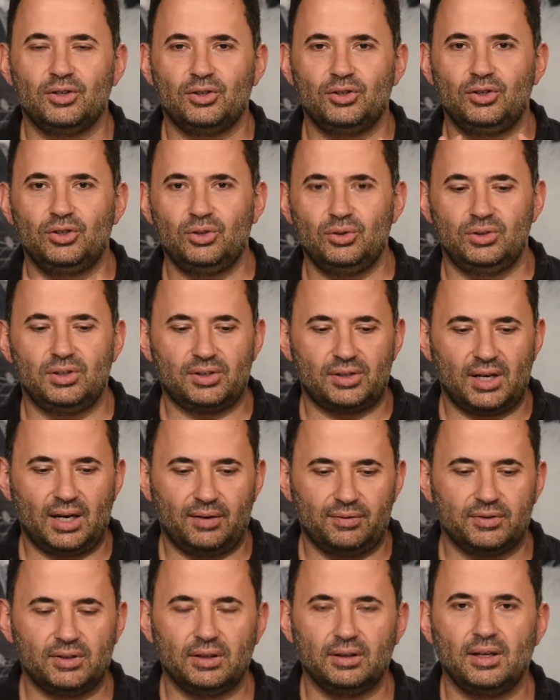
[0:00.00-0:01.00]
you just
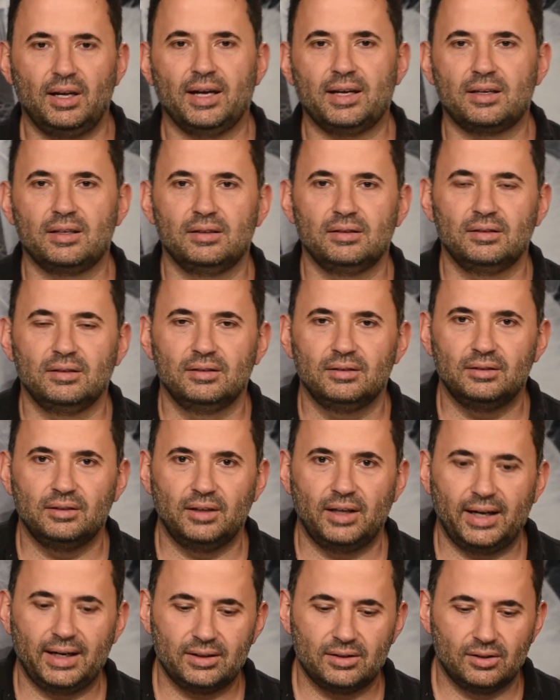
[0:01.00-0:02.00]
have to liken
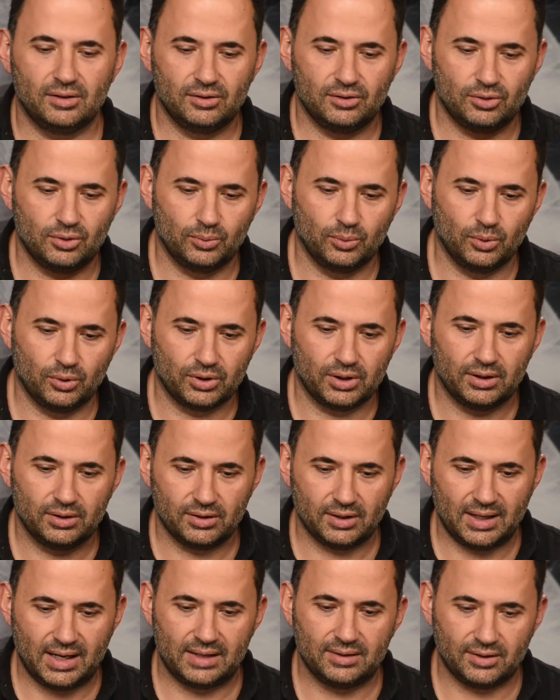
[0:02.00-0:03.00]
light to water
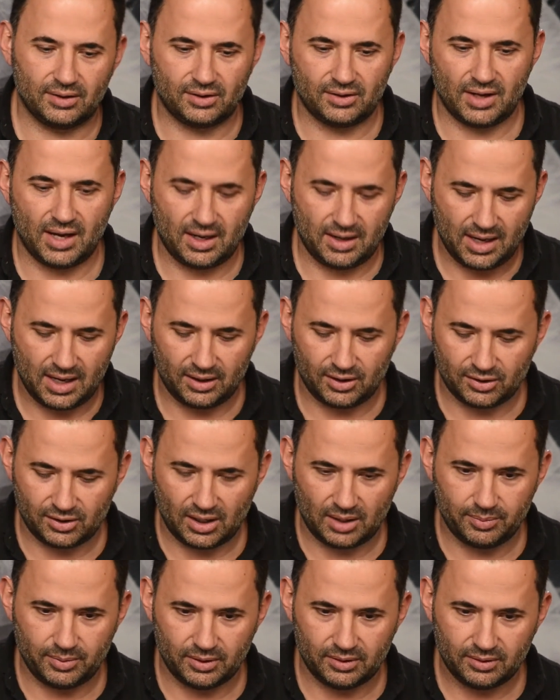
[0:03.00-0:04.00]
to understand how to
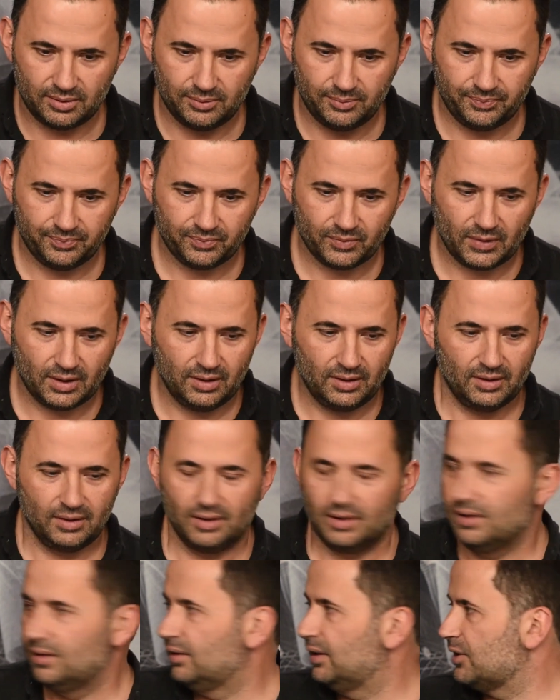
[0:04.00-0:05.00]
shape it.
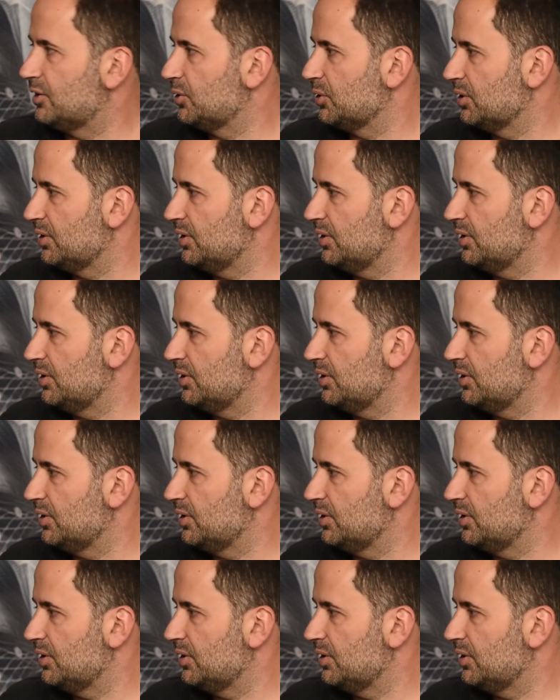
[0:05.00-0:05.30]
Let's